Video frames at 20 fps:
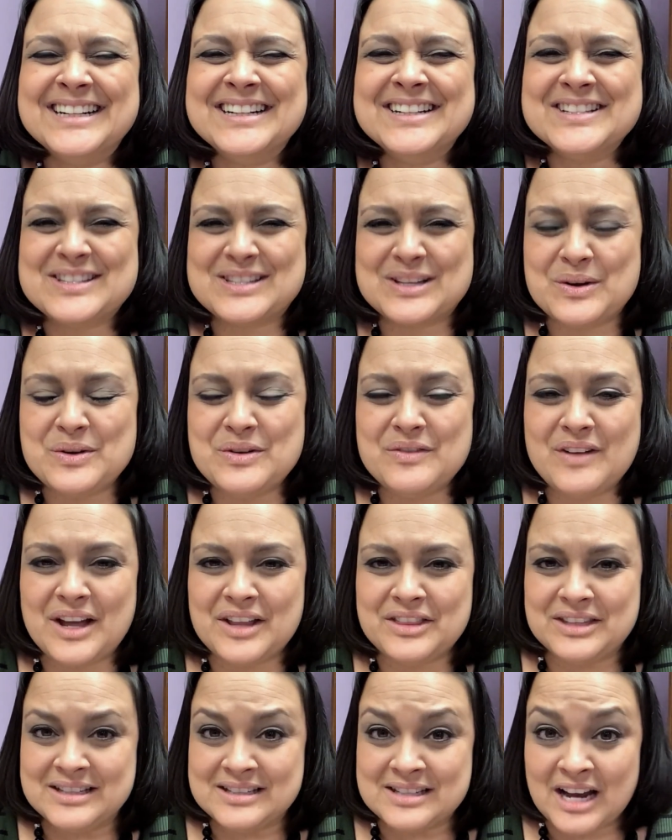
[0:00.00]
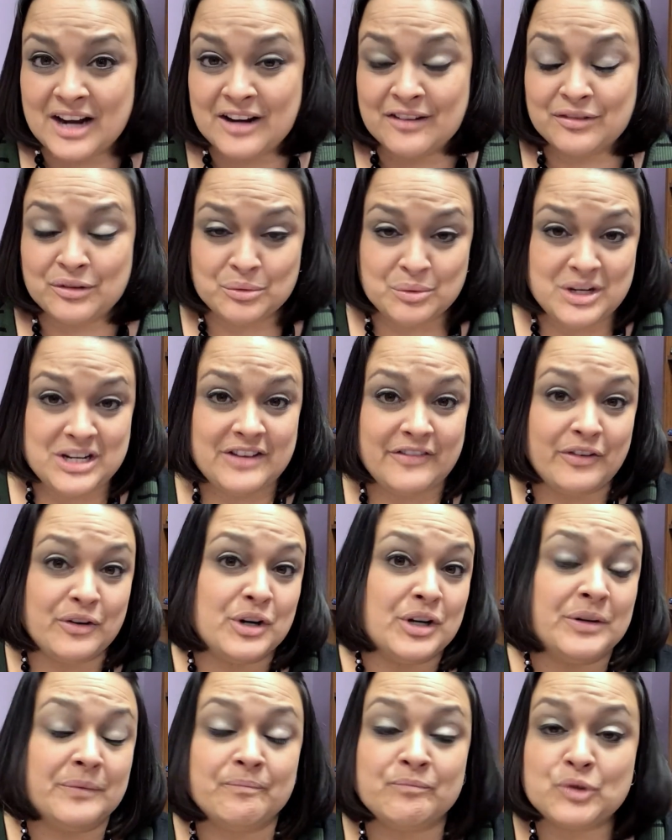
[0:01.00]
So you've got these kind of three
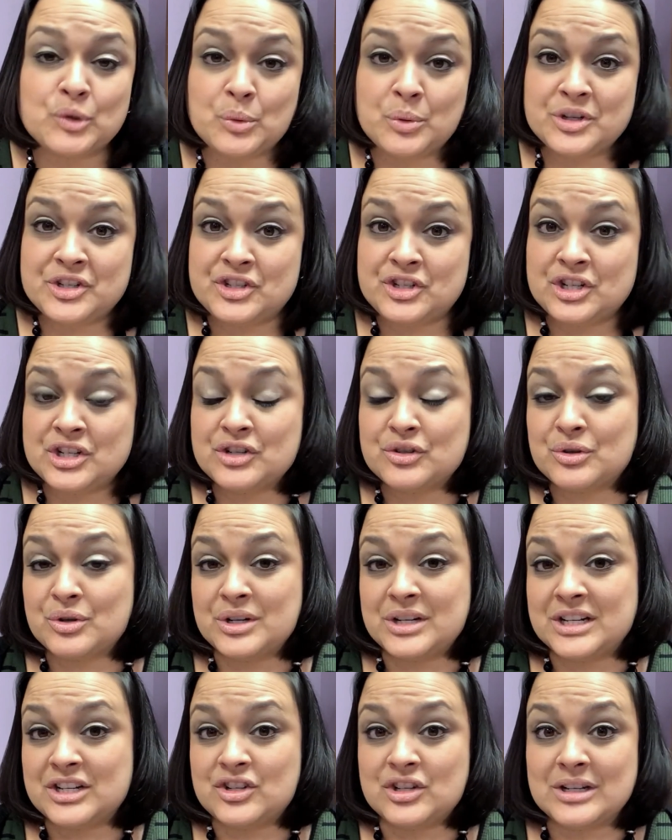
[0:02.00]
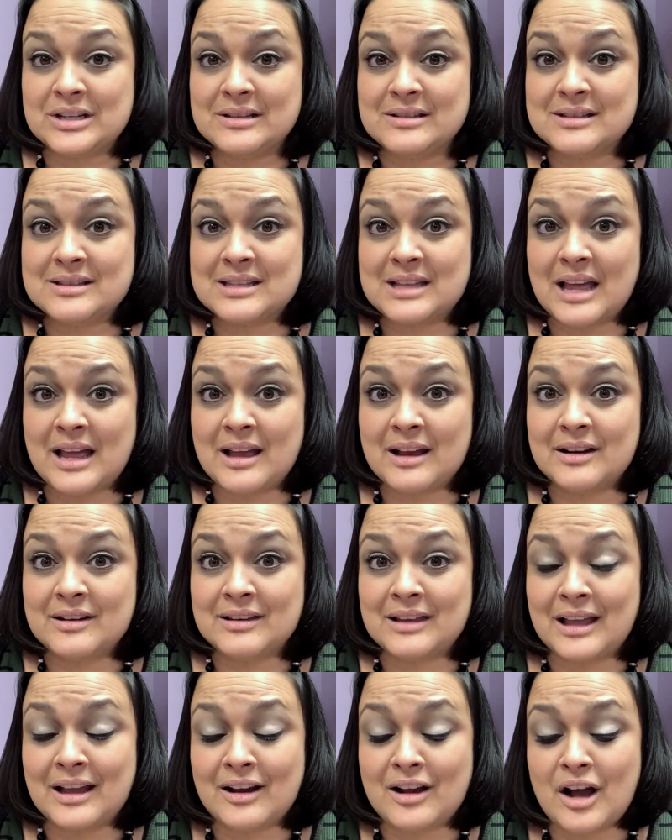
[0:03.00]
different Christian traditions
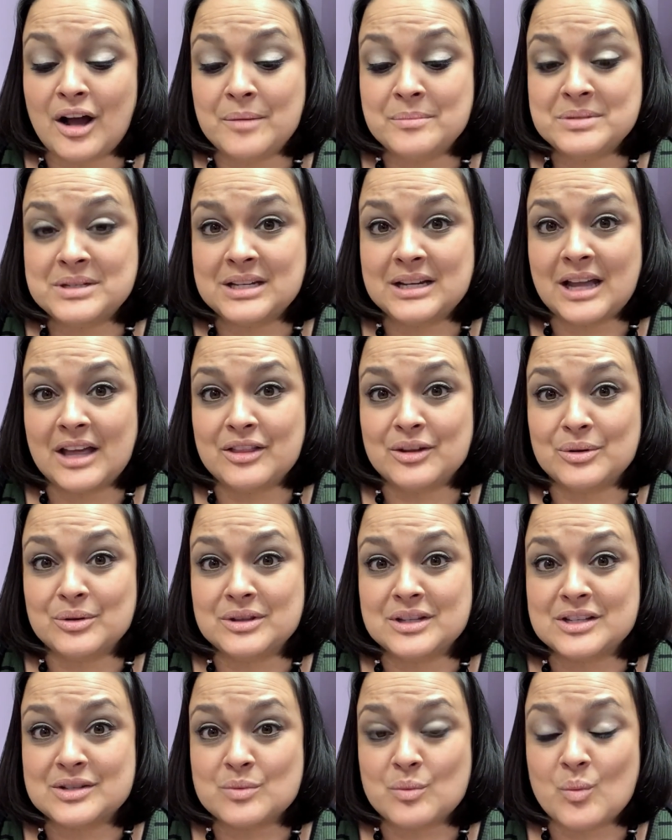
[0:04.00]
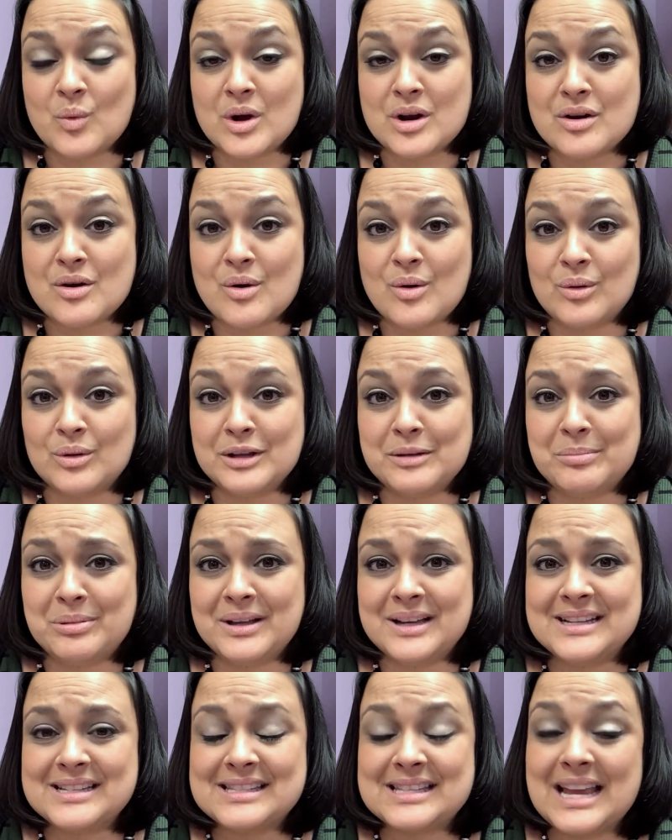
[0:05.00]
that come together in this one holy
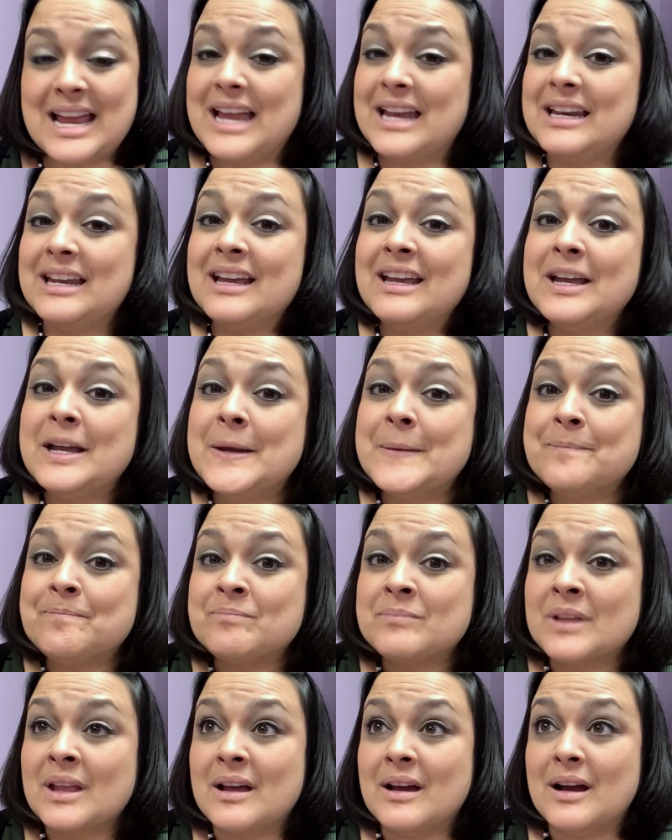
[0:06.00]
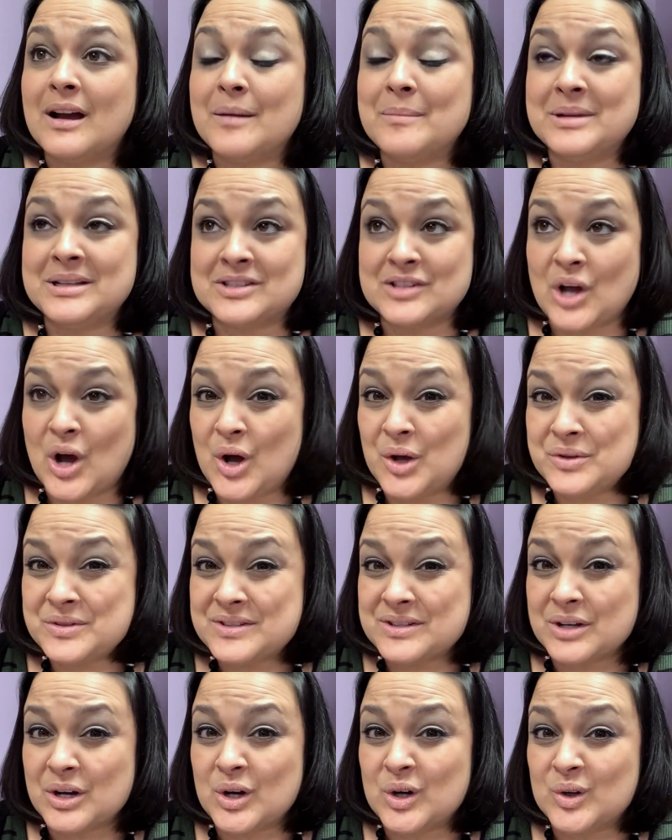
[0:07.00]
place. And it's
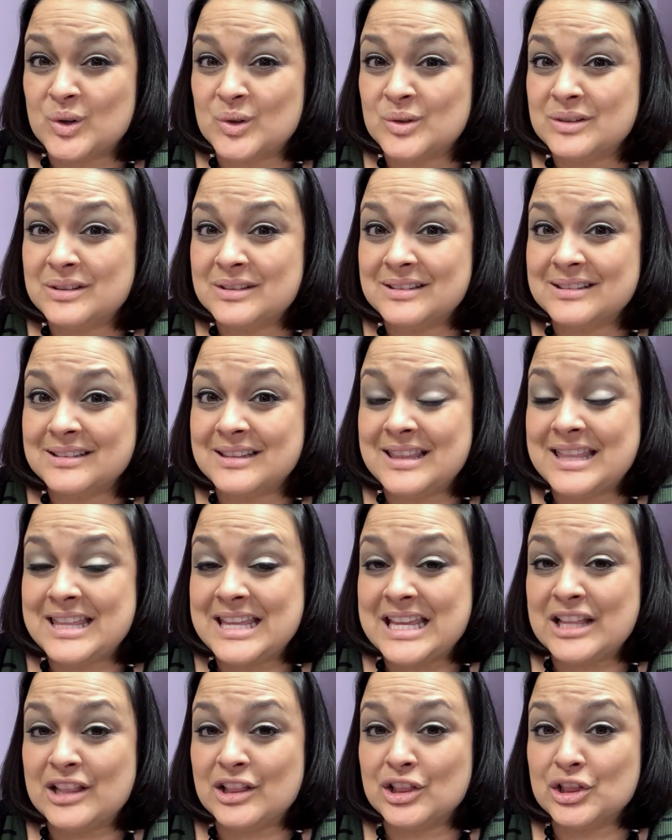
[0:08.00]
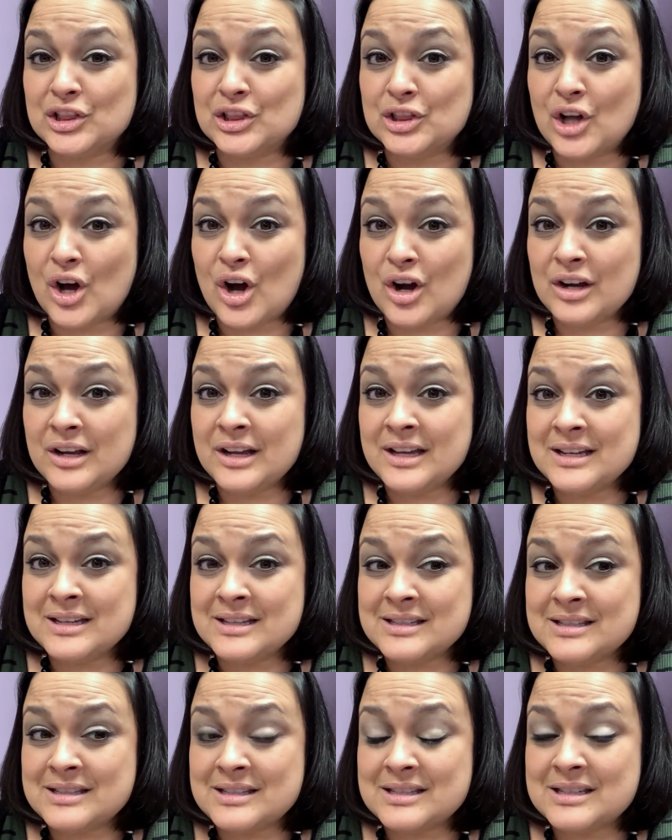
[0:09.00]
also the
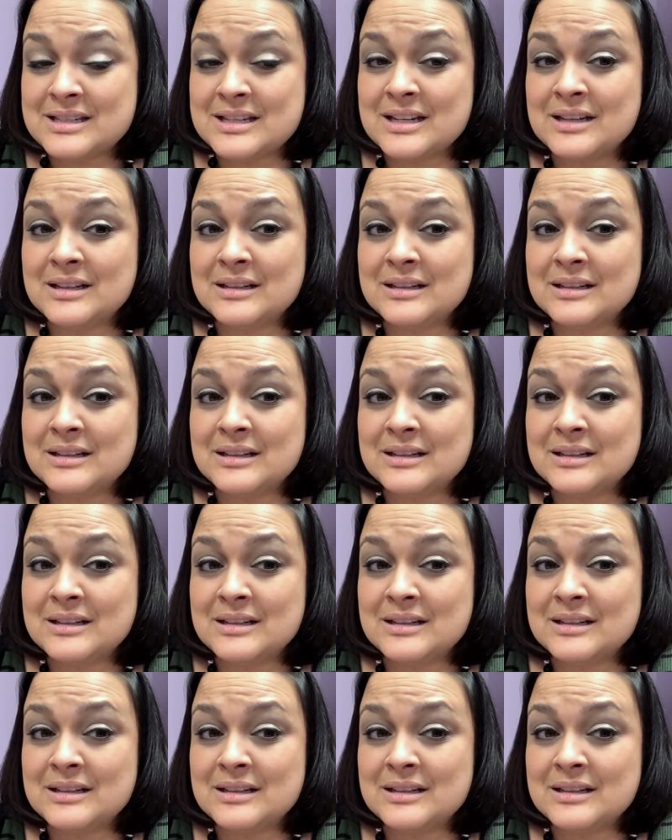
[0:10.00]
longest